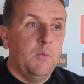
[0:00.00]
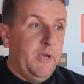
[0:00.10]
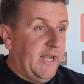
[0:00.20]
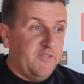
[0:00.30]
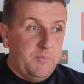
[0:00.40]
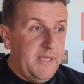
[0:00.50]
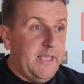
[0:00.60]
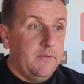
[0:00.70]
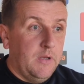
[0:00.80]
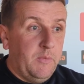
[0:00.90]
we're gonna
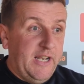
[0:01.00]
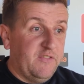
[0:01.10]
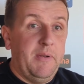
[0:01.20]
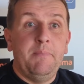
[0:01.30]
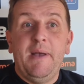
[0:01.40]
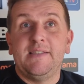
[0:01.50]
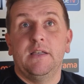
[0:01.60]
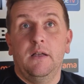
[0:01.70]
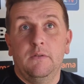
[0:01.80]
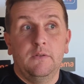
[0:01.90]
have to play
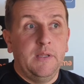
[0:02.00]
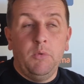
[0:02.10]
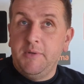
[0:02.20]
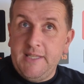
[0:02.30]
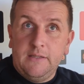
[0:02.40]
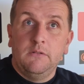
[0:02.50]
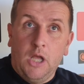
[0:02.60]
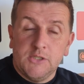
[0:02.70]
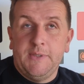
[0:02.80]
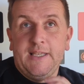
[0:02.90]
better than what we did
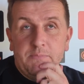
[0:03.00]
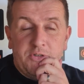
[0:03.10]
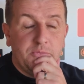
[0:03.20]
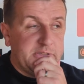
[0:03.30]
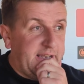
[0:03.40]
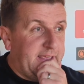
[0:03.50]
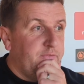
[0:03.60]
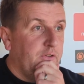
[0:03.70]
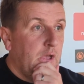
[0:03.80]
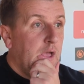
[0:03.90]
last week against Bishop's Cleeve.